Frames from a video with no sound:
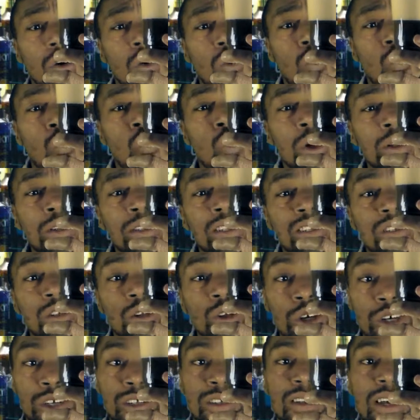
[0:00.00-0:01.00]
what this
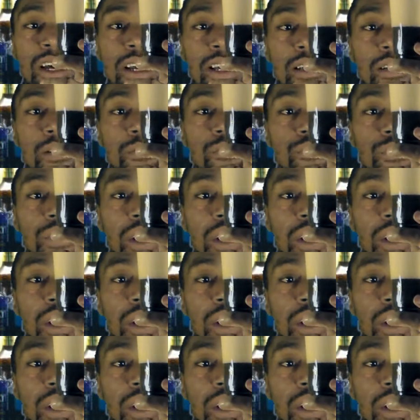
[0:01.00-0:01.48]
looks like,